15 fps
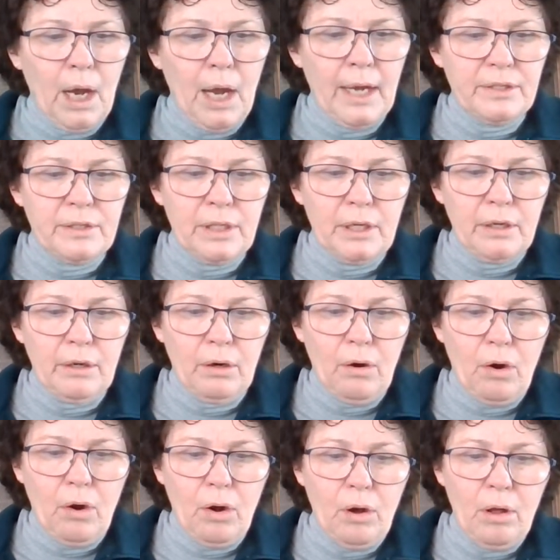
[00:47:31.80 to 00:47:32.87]
I see her
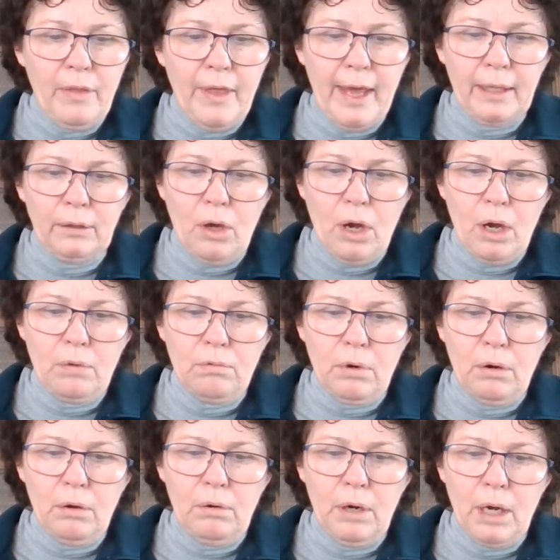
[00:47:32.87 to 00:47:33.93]
all that long
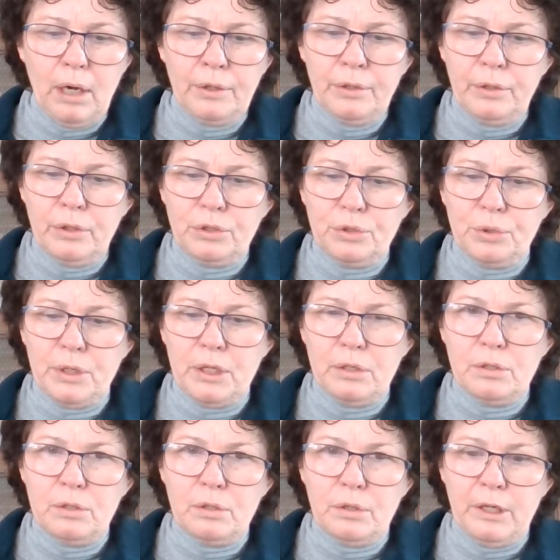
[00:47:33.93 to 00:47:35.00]
road under the
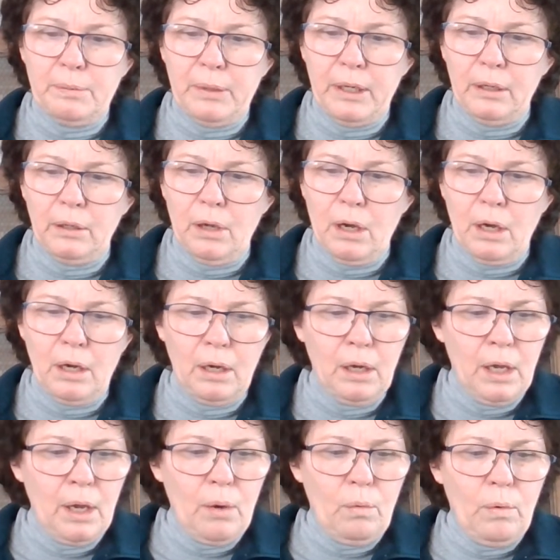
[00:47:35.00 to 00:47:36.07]
trees, creeping along.
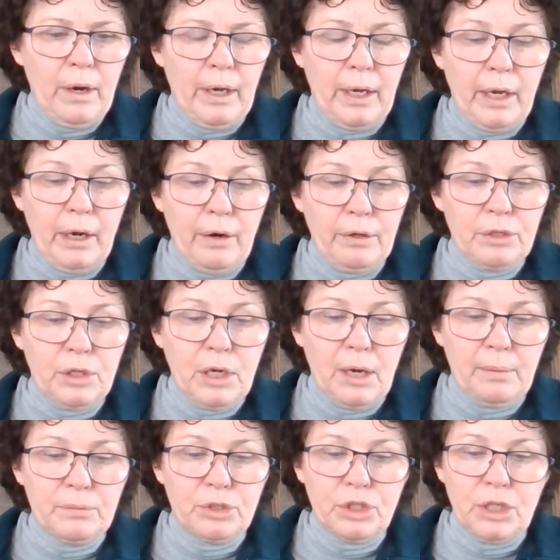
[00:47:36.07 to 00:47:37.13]
When a carriage
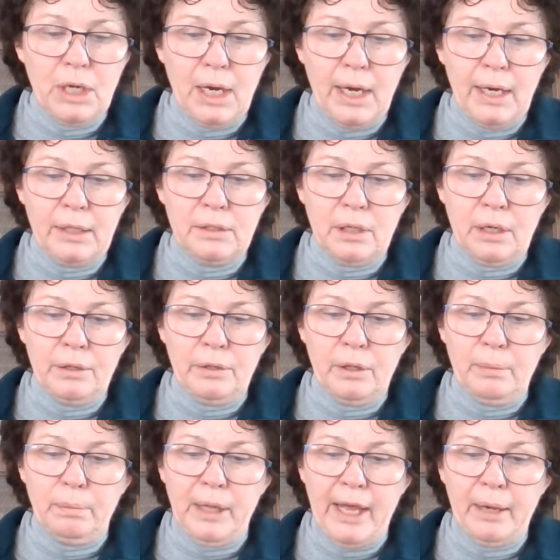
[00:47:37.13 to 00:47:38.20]
comes, she hides under
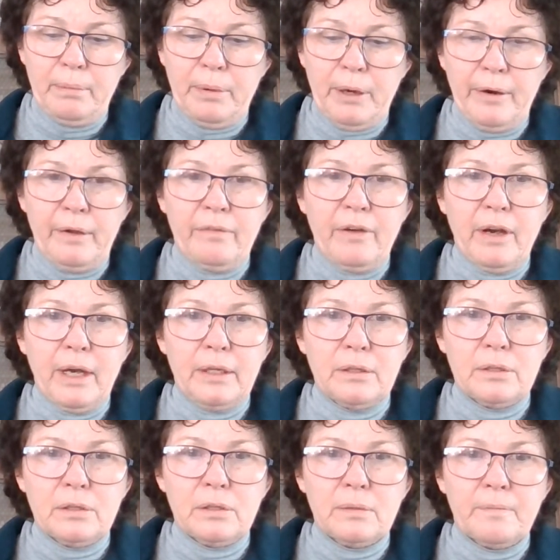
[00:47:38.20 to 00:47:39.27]
the blackberry
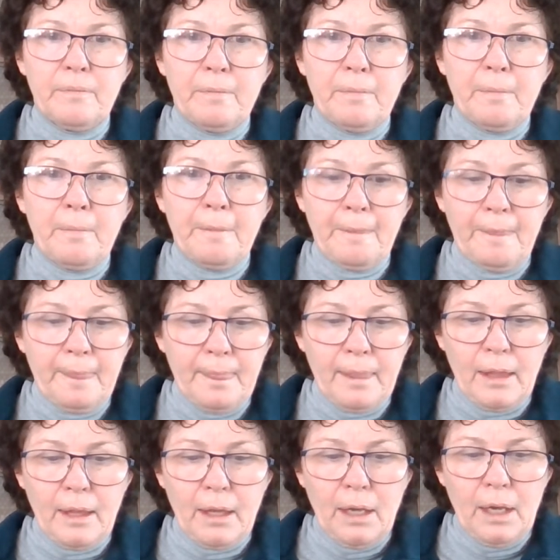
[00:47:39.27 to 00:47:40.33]
vines.
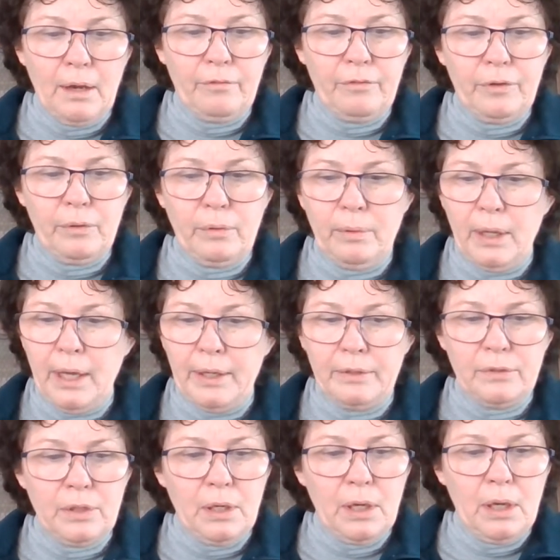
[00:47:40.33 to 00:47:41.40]
Few
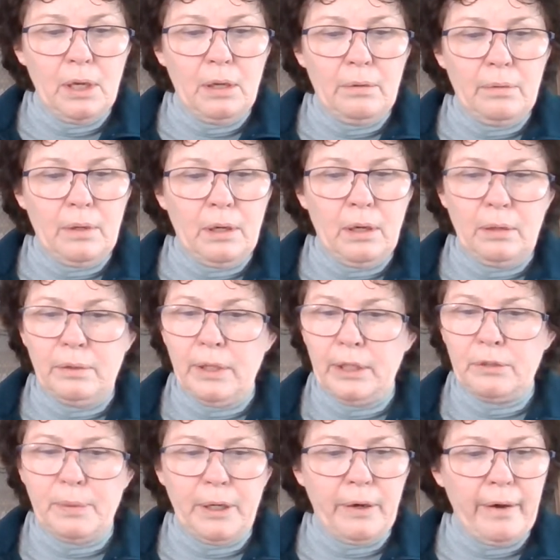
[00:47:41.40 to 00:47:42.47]
lines.
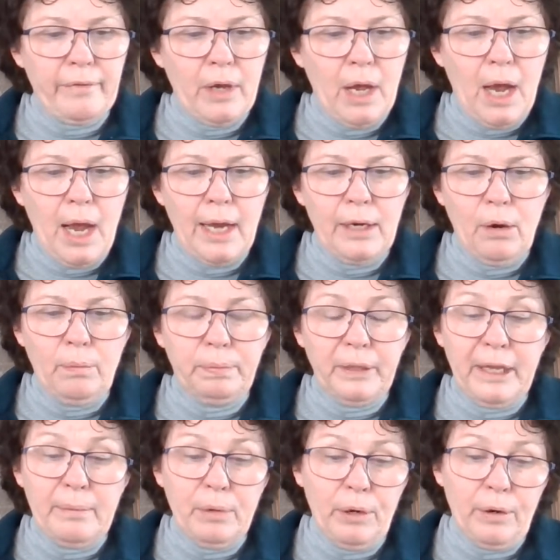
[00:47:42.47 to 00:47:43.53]
Next paragraph. I don't
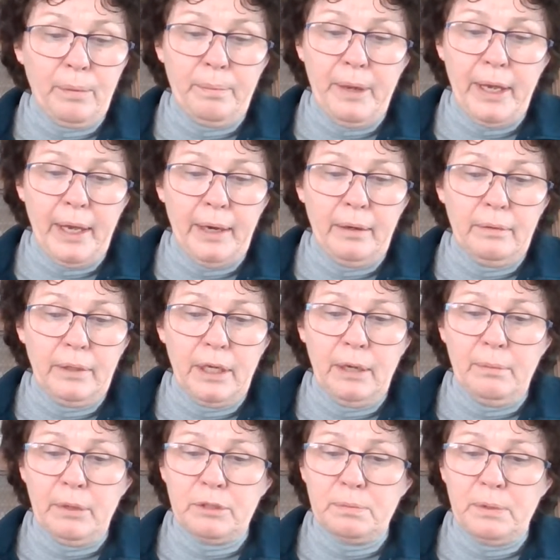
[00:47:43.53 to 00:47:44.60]
blame her a bit.
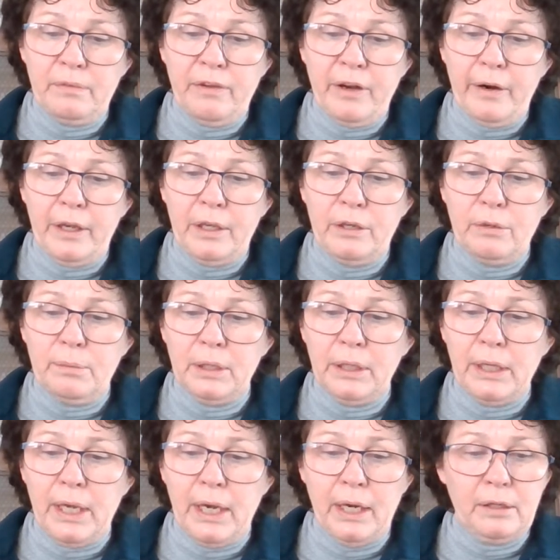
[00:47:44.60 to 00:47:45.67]
It must be very
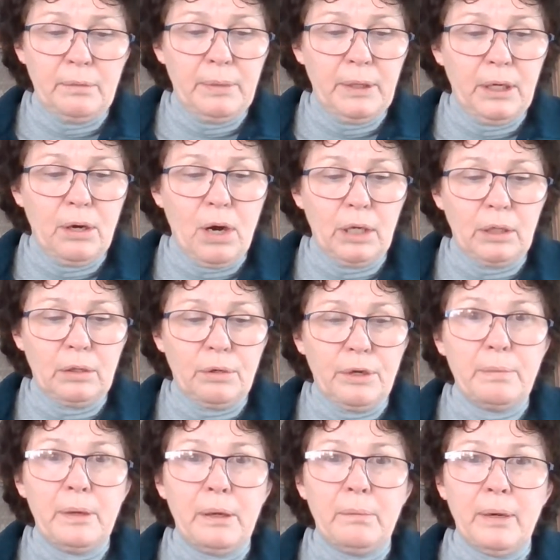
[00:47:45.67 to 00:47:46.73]
humiliating to be caught
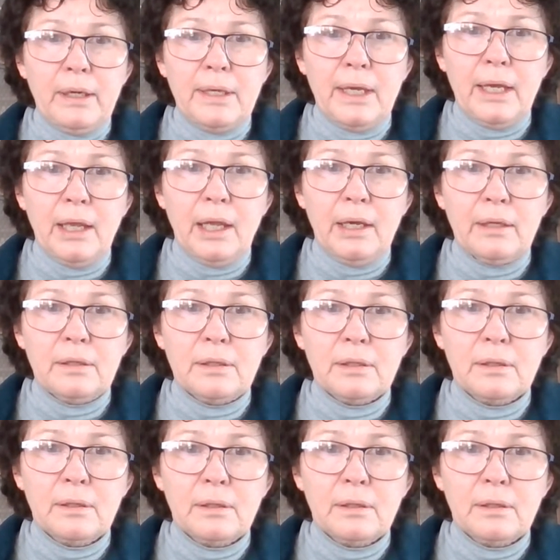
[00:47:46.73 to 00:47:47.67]
creeping by daylight.